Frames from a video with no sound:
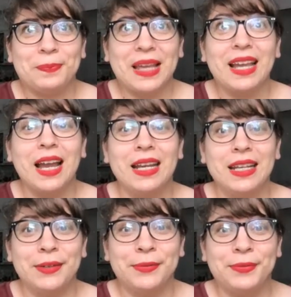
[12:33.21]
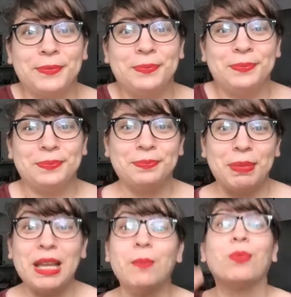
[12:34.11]
kind of
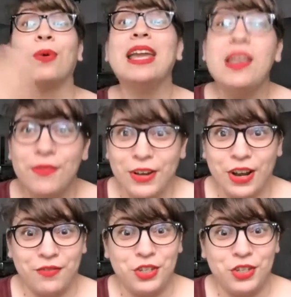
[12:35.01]
being brave enough